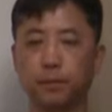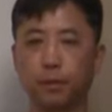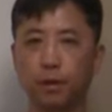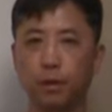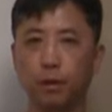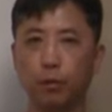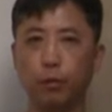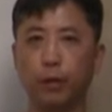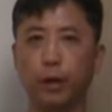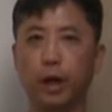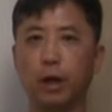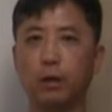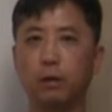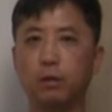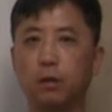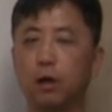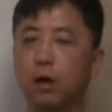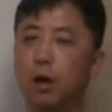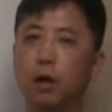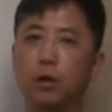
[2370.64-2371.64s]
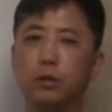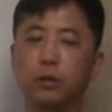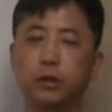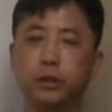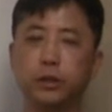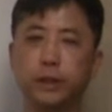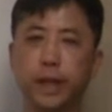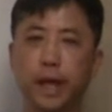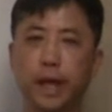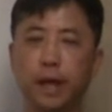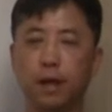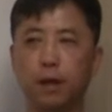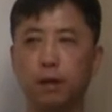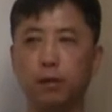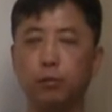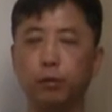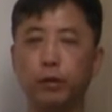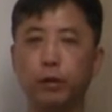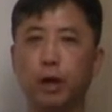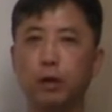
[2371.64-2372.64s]
without
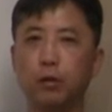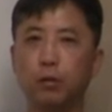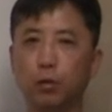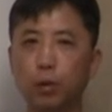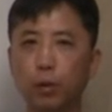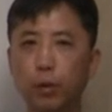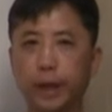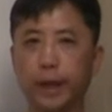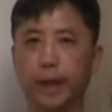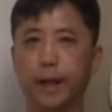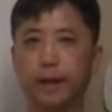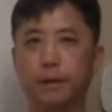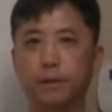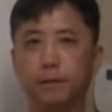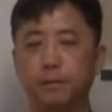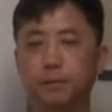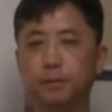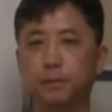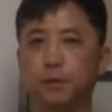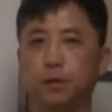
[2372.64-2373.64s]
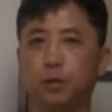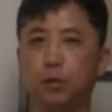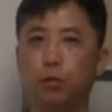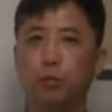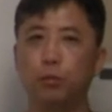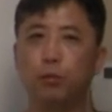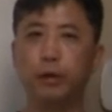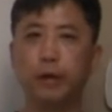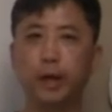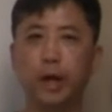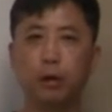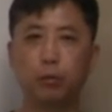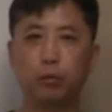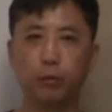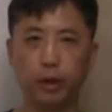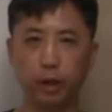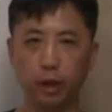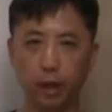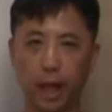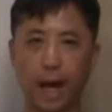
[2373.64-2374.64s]
without knowing it, without
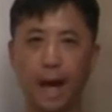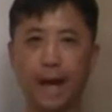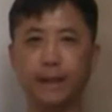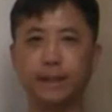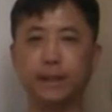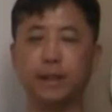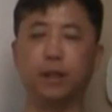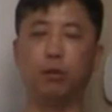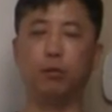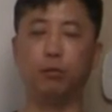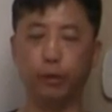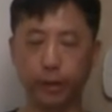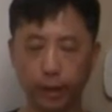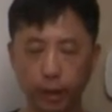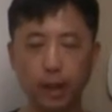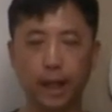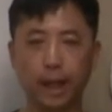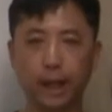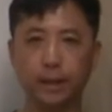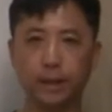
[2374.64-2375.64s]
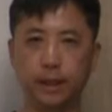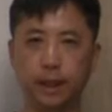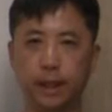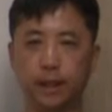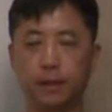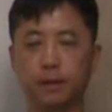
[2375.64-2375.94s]
realizing it.